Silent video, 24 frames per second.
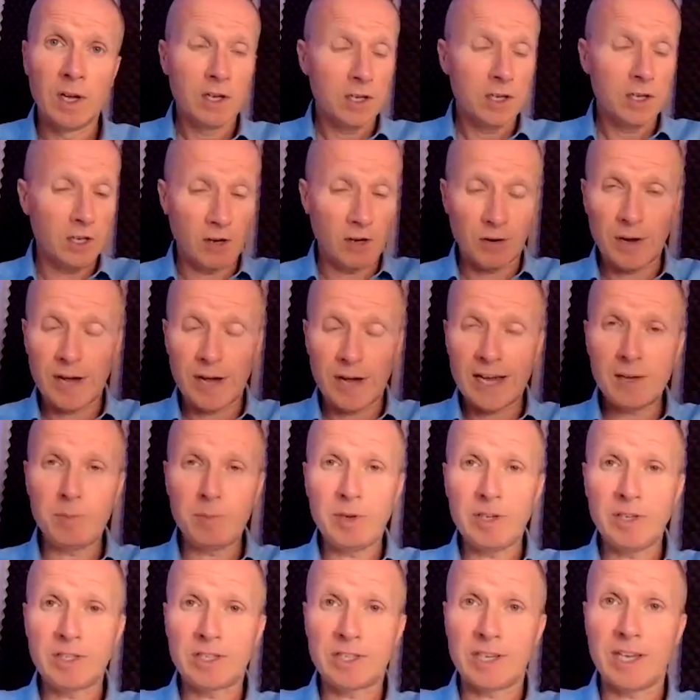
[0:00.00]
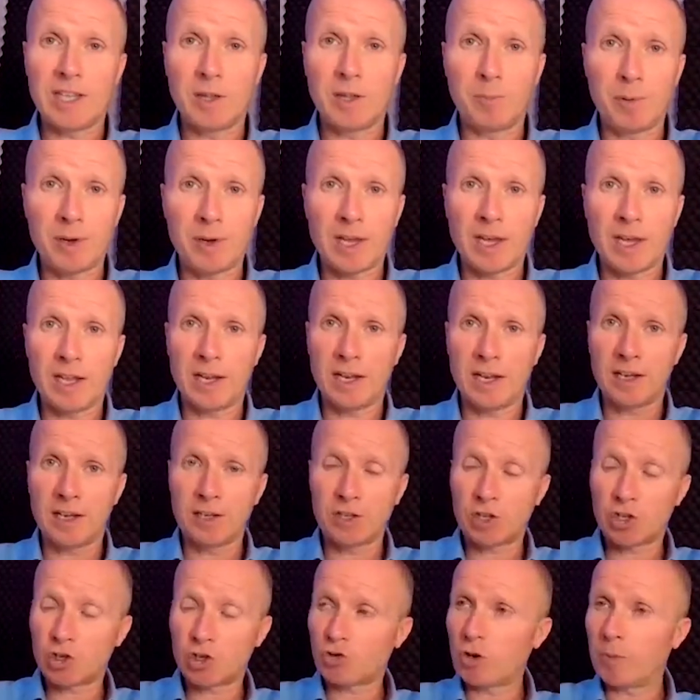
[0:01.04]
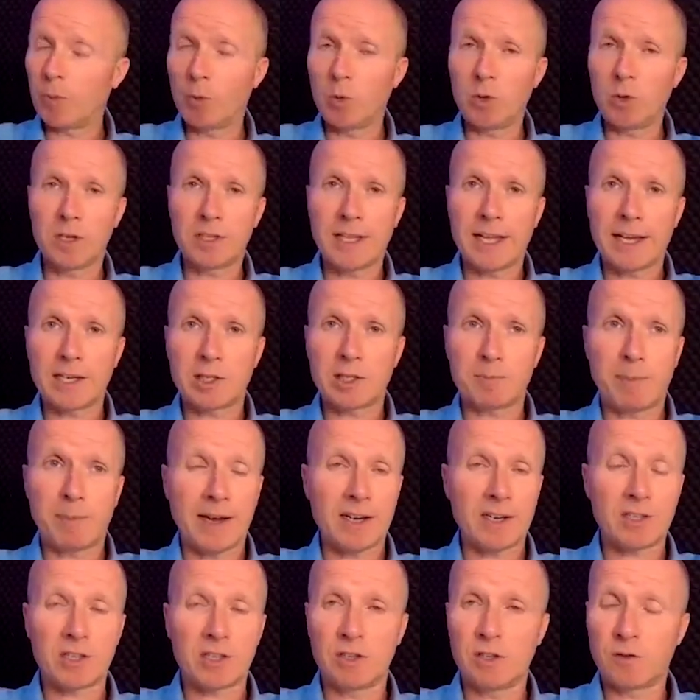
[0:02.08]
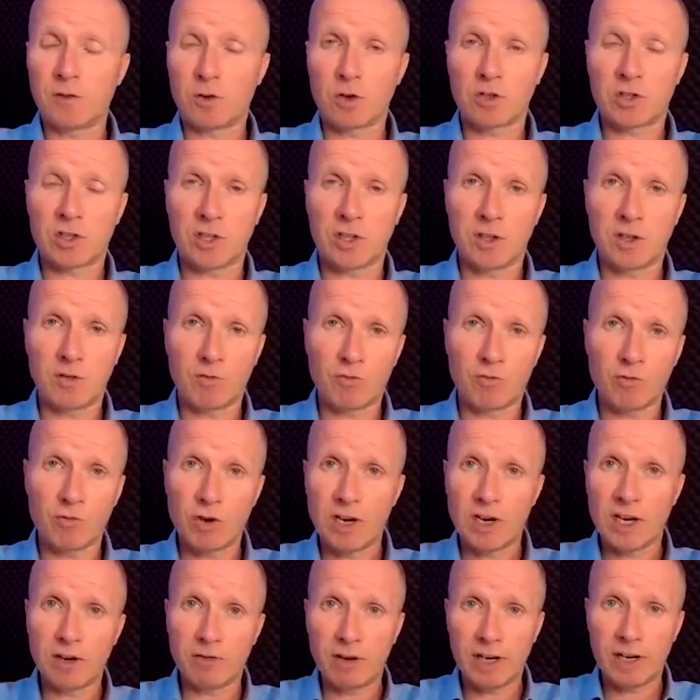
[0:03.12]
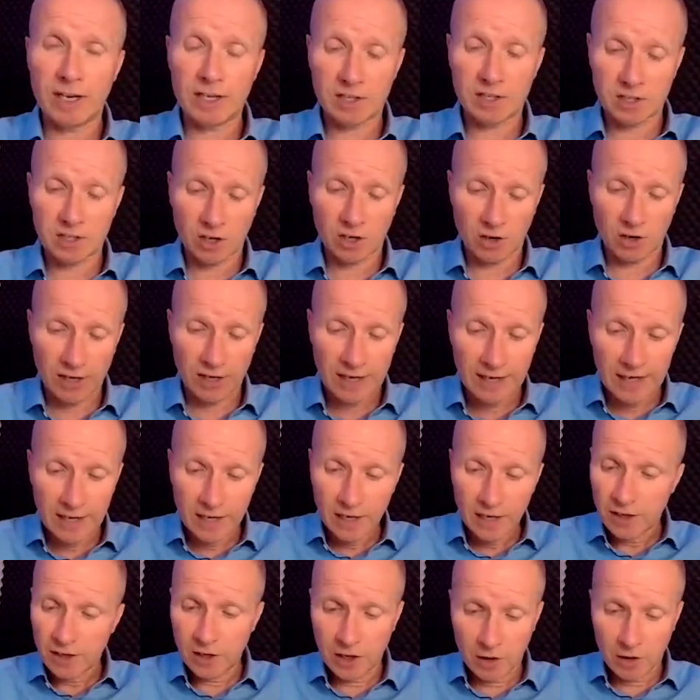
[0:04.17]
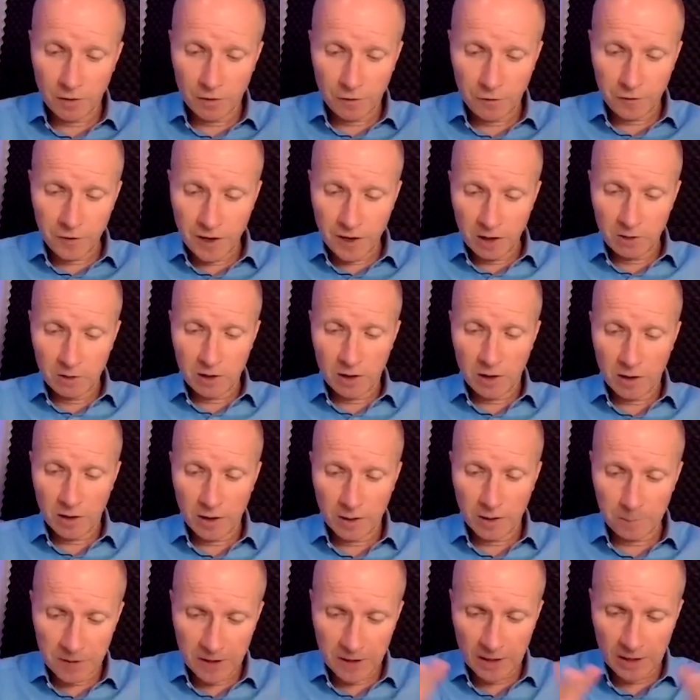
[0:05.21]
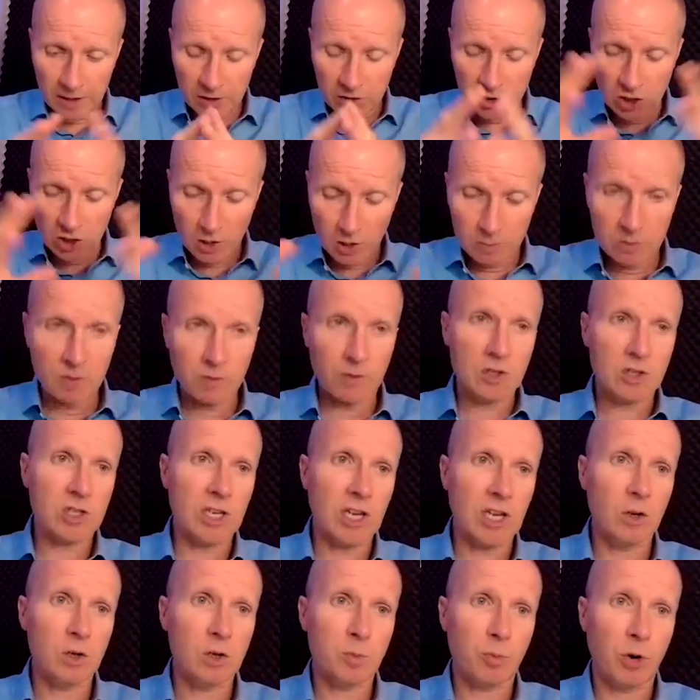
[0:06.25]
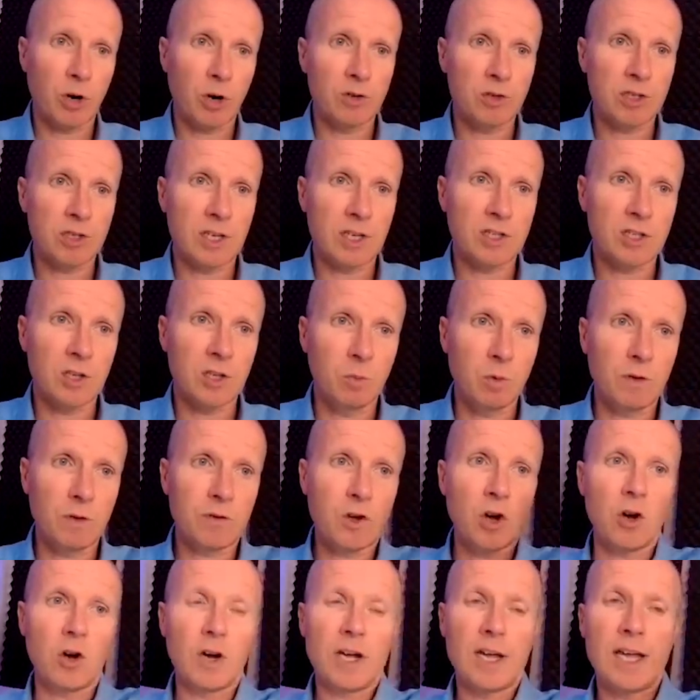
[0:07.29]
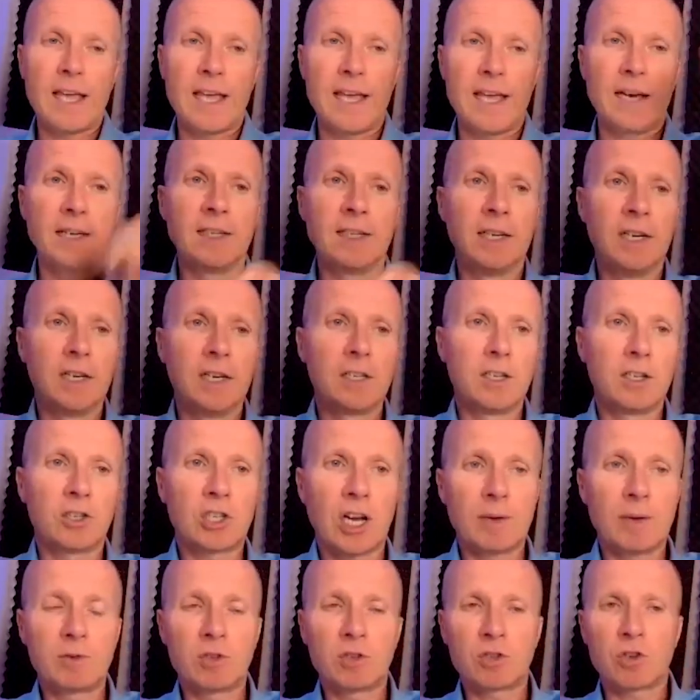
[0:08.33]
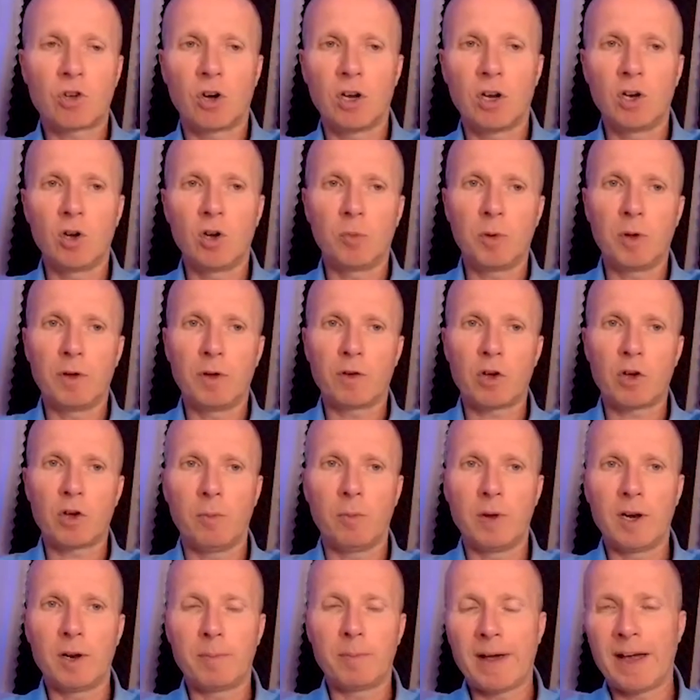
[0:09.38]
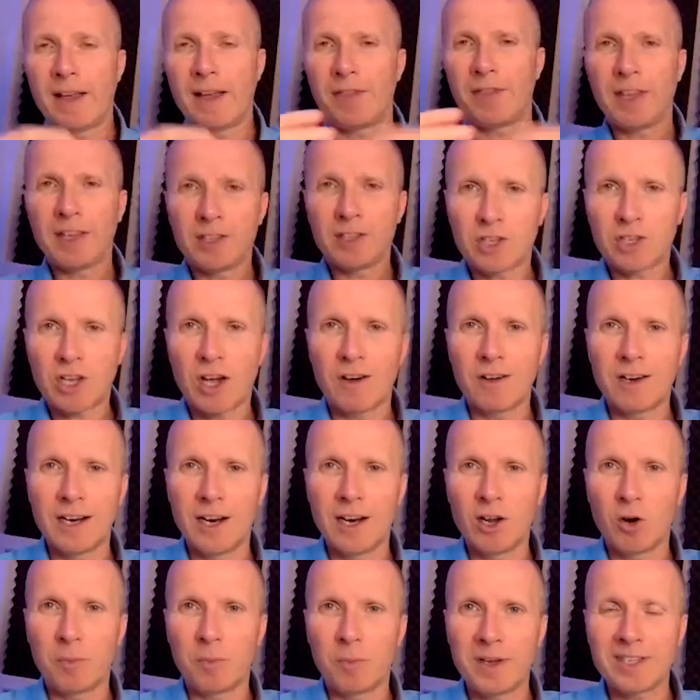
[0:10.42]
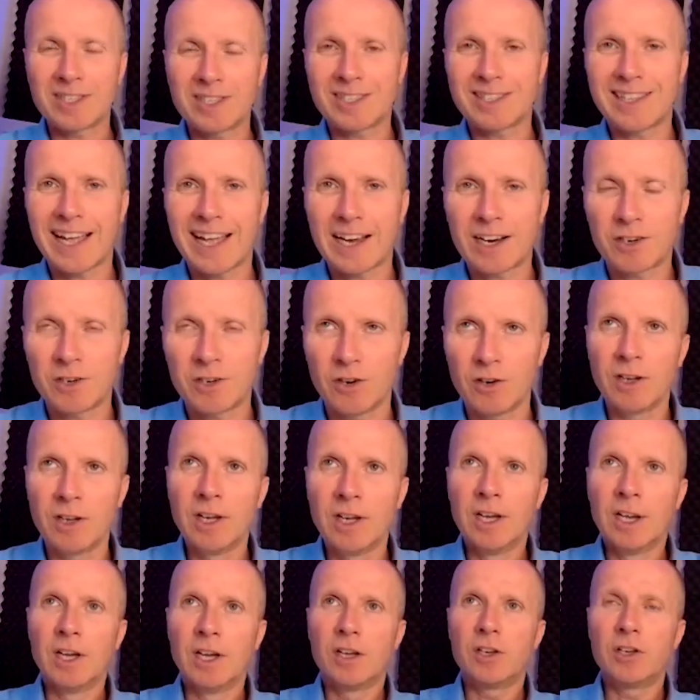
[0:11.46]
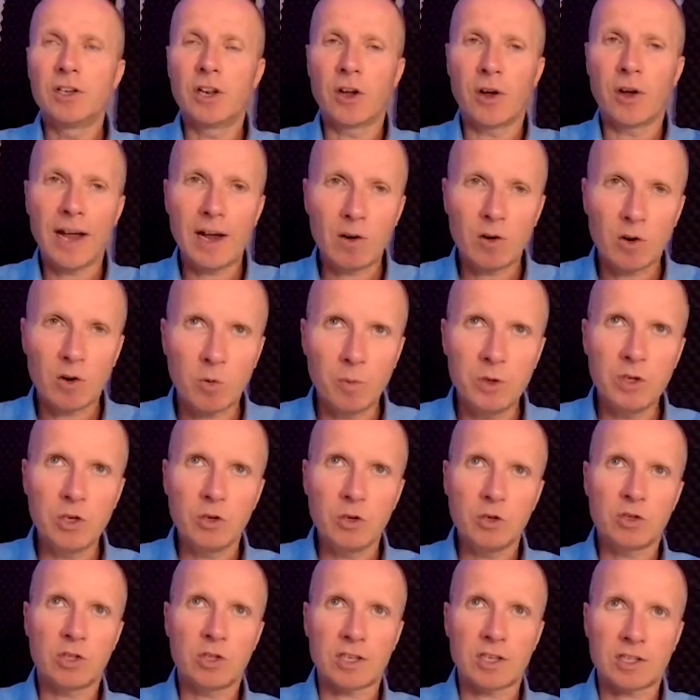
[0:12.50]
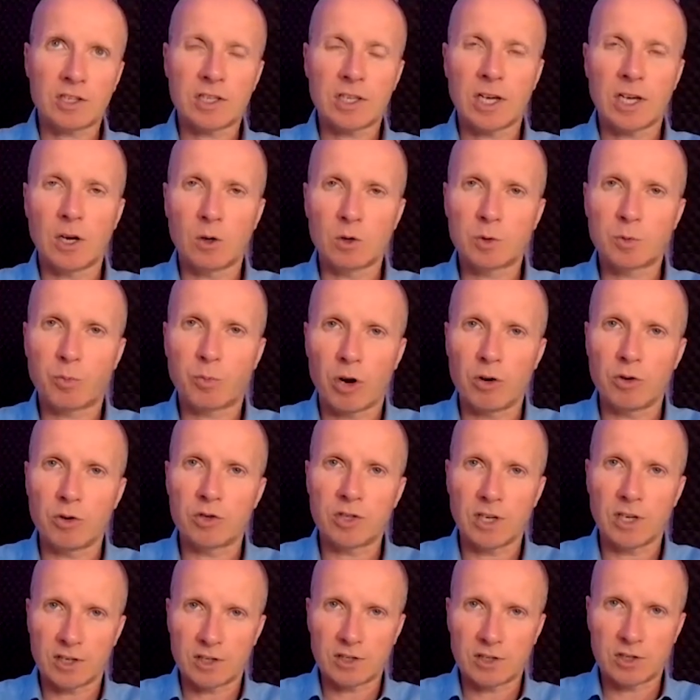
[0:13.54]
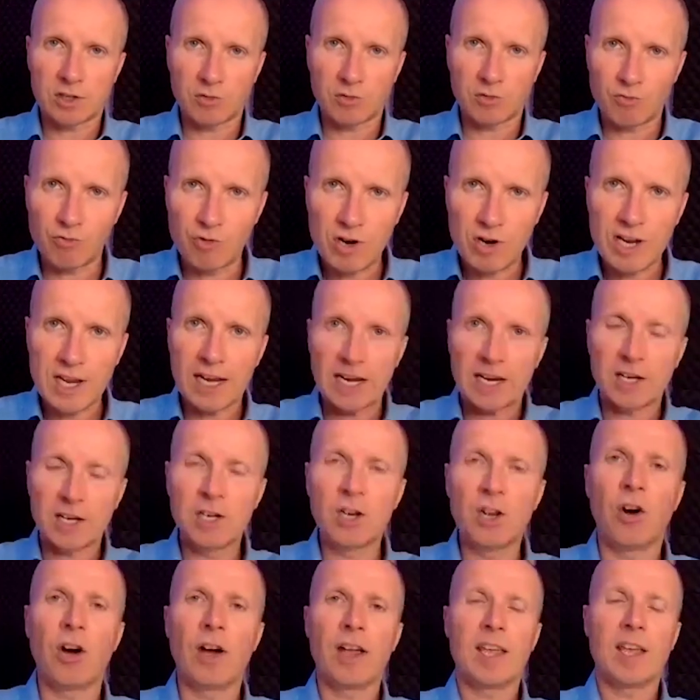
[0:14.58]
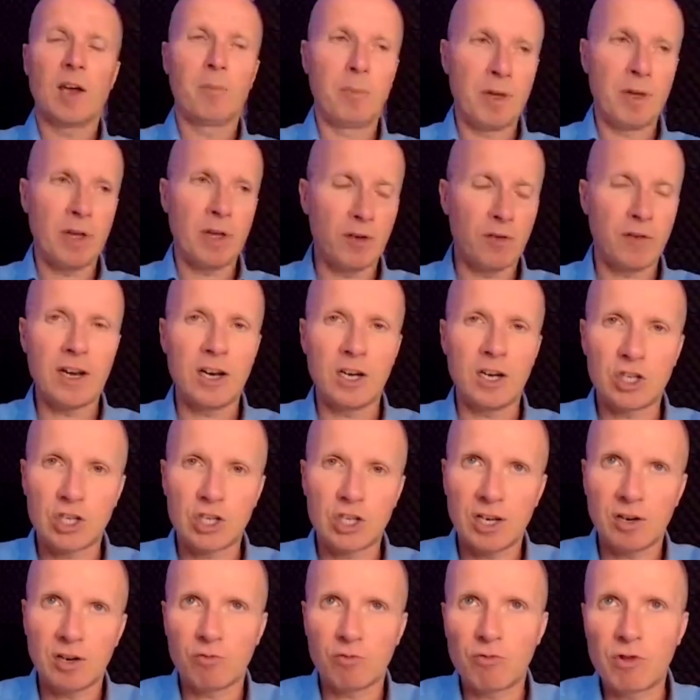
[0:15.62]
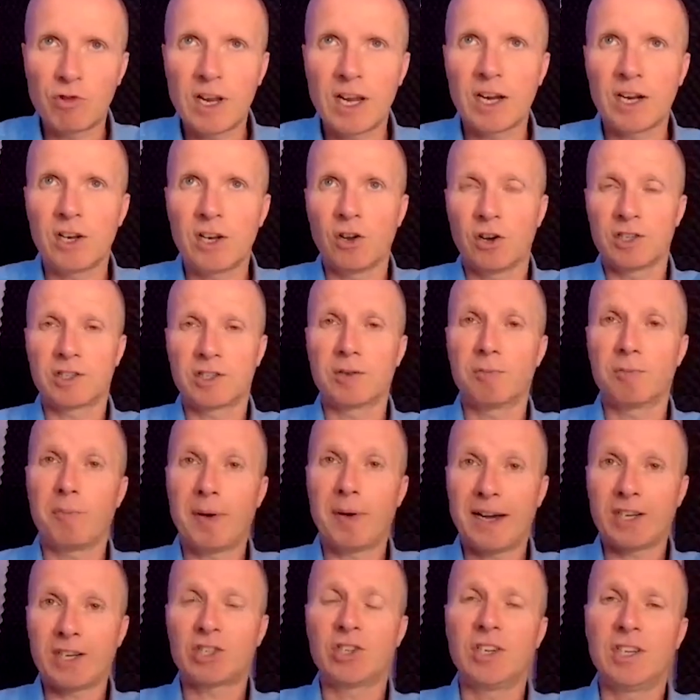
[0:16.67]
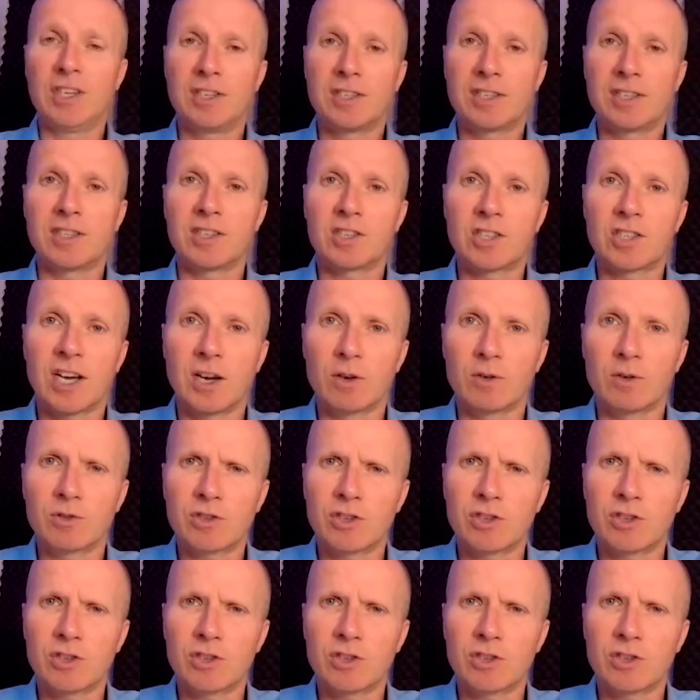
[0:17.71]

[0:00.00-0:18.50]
You know, ABC at the beginning. Strip all your decks back so you've got something really, really tidy. You know, Fiona, in terms of a sales process, and we've got here, you know, James has got a little bit of a comment about things are going a little bit stagnant. You know, how can we use that sales process to reignite a bit of energy and reignite some passion into the sales?